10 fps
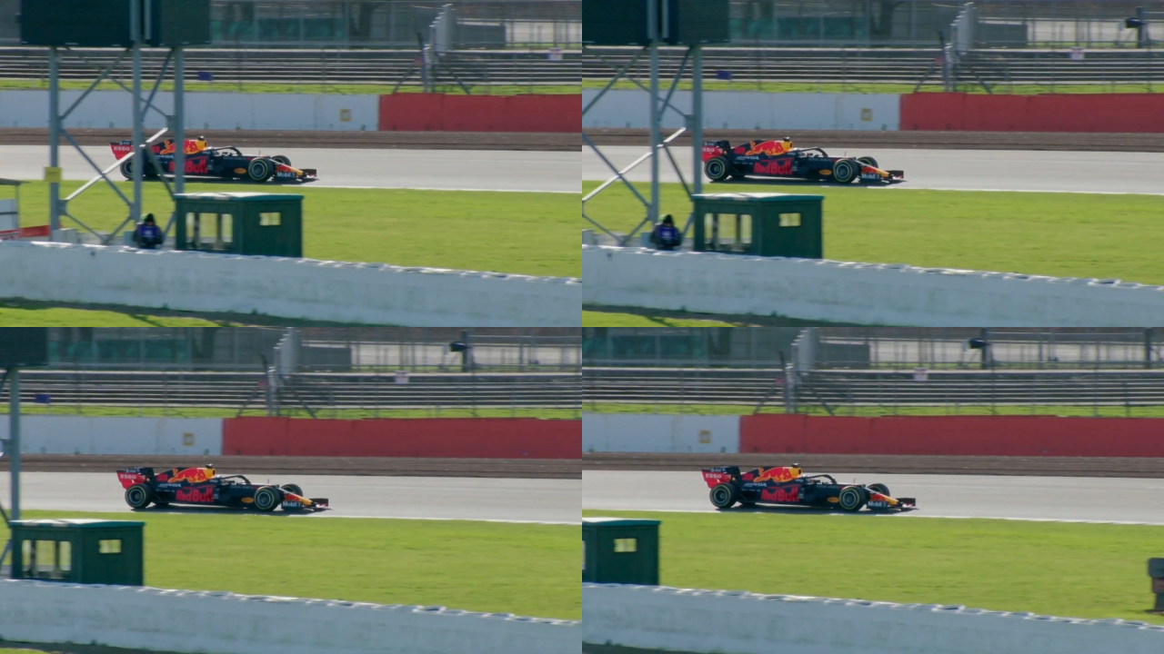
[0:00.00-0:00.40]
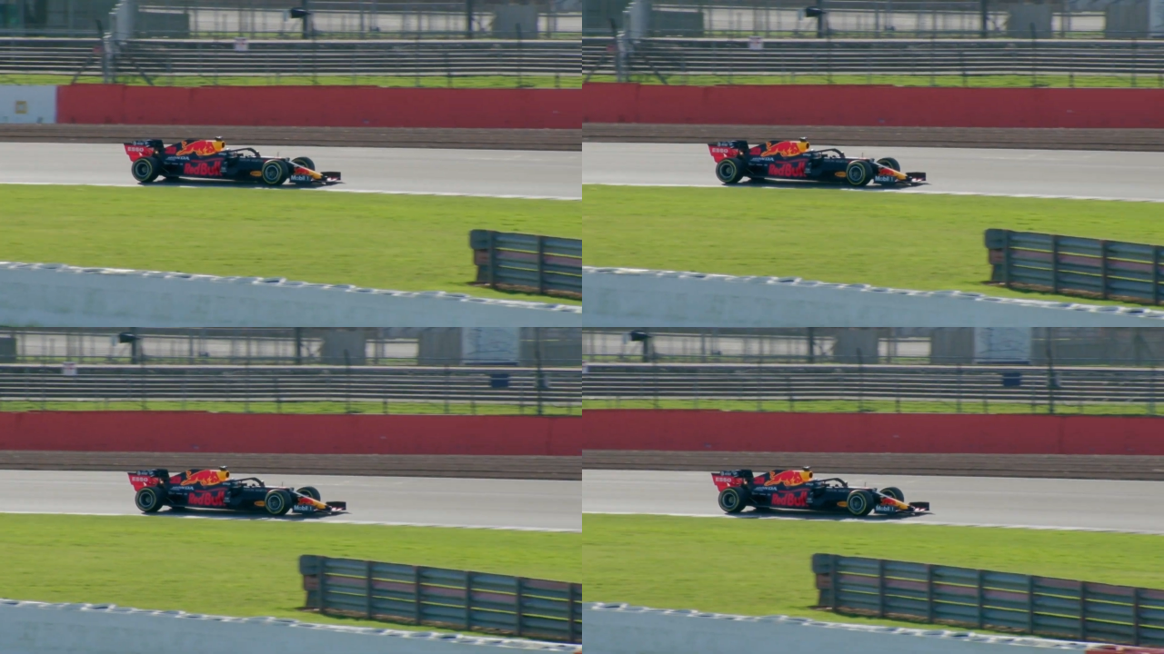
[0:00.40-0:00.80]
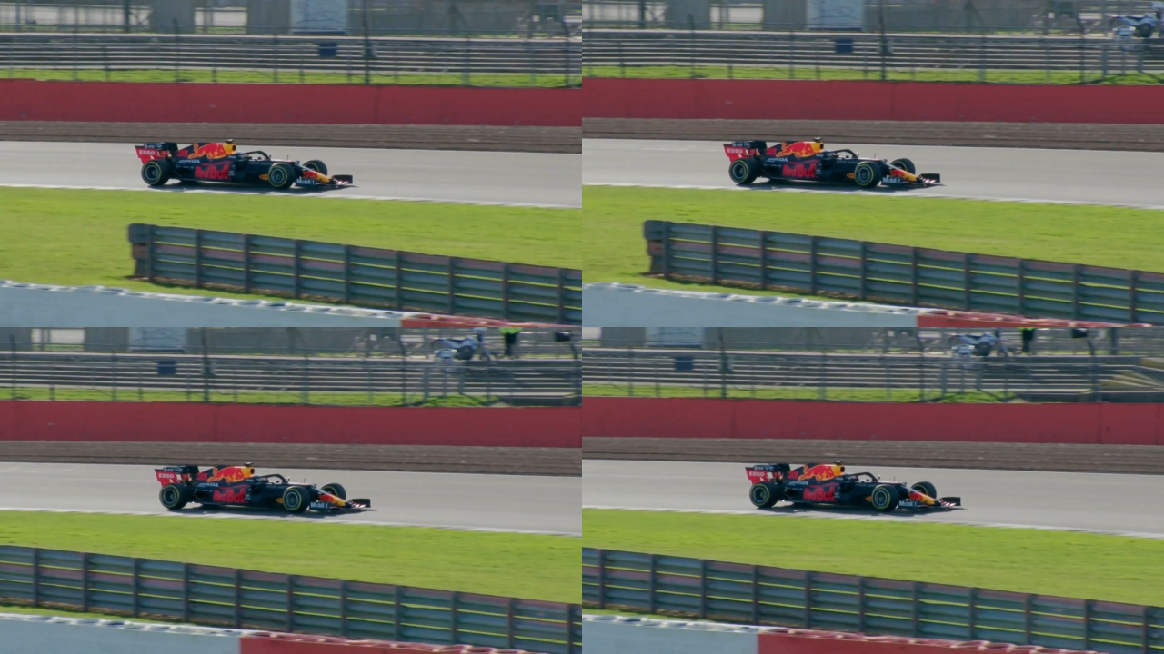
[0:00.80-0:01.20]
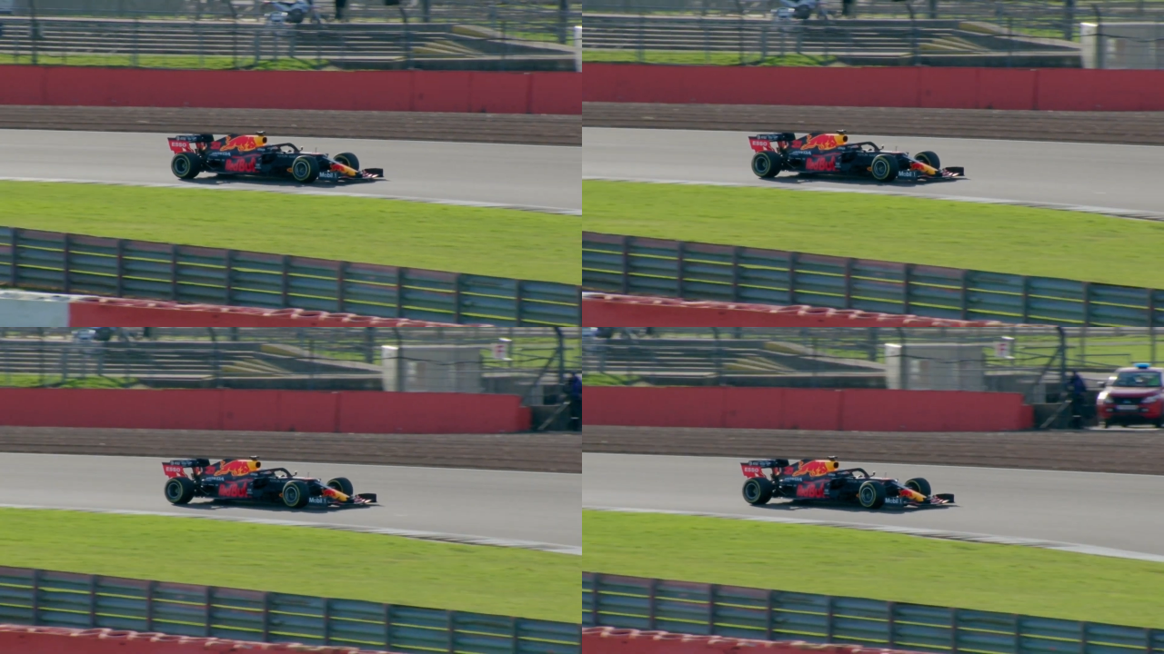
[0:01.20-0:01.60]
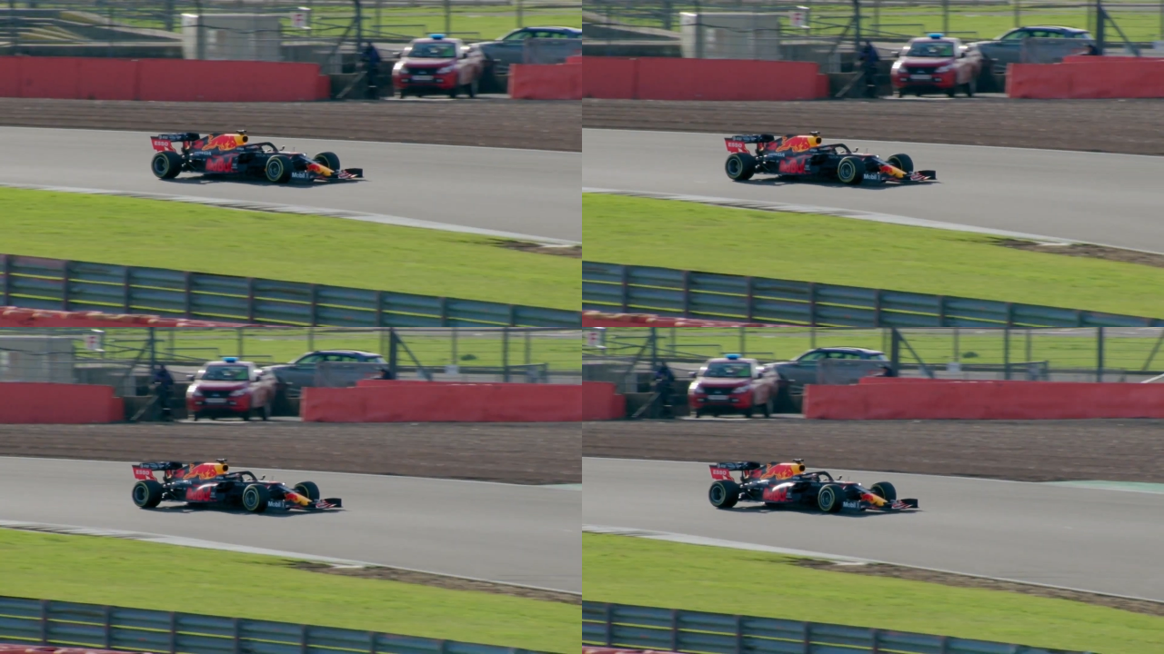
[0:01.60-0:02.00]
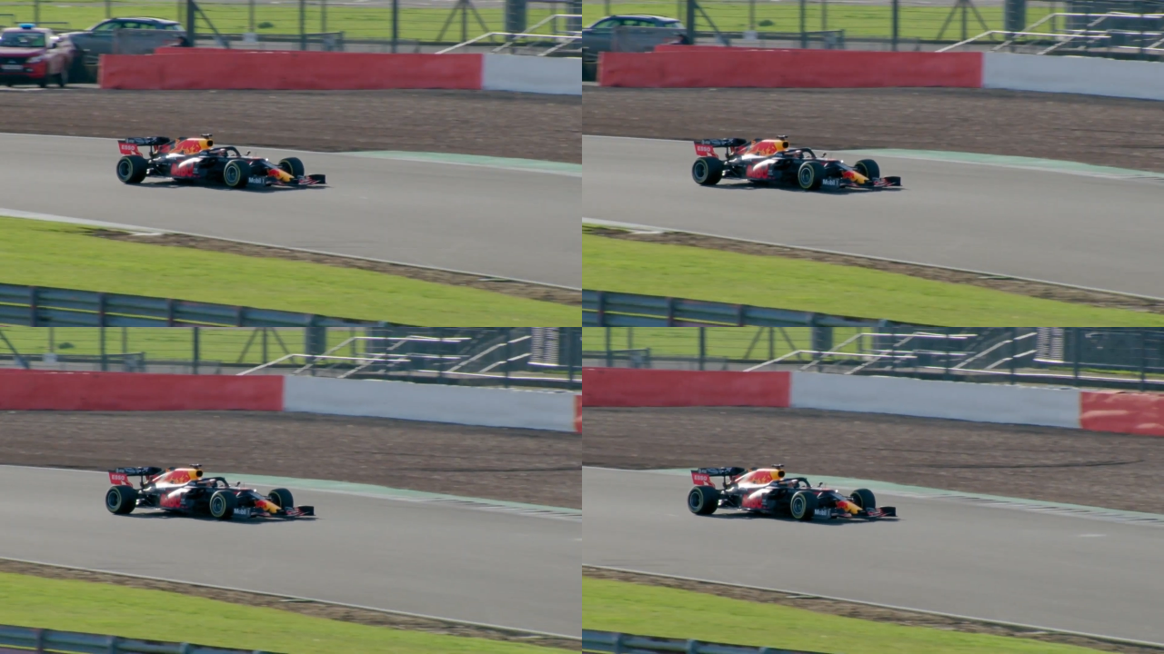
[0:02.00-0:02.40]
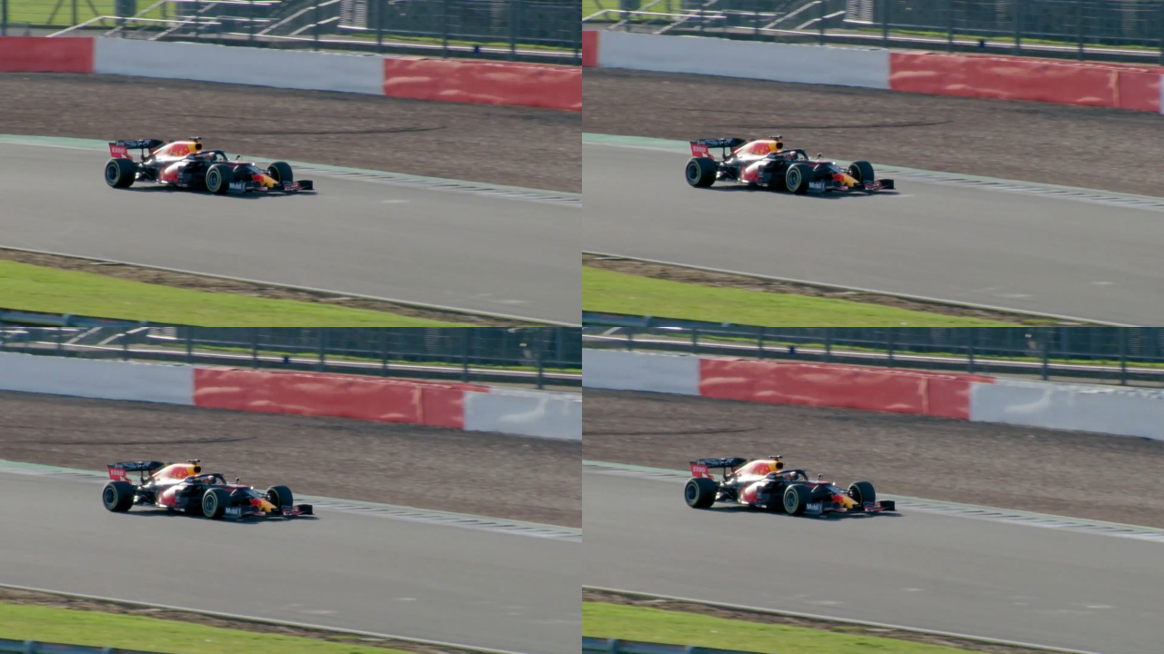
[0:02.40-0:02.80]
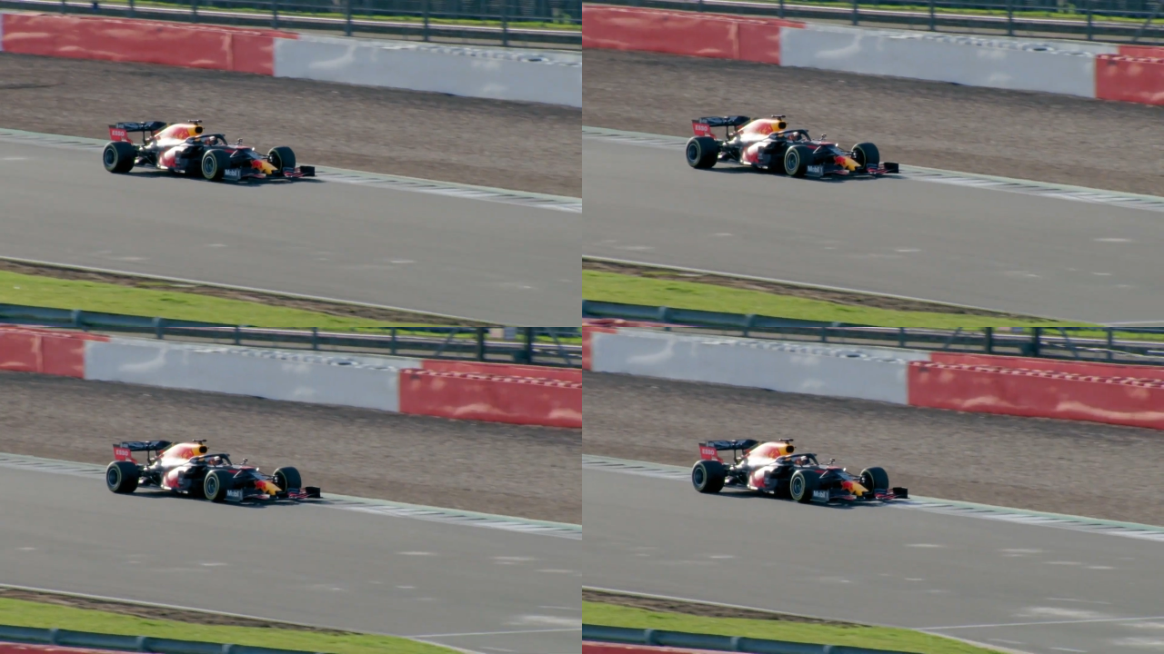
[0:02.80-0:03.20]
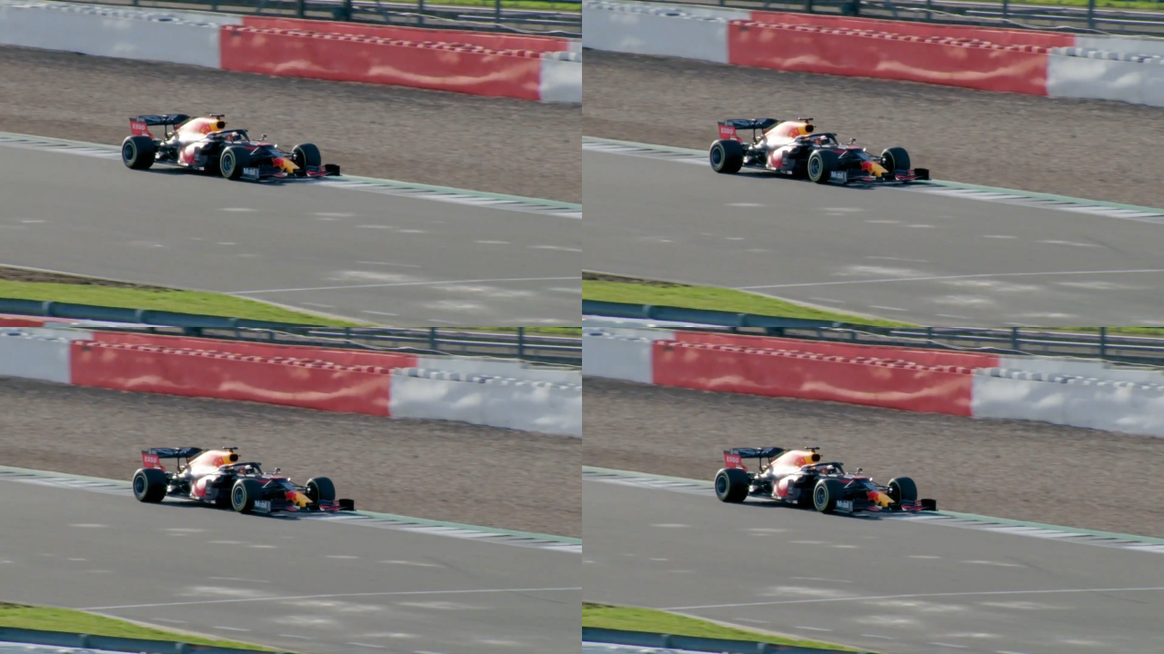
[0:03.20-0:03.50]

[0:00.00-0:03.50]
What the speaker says: Nobody's mouth can be seen.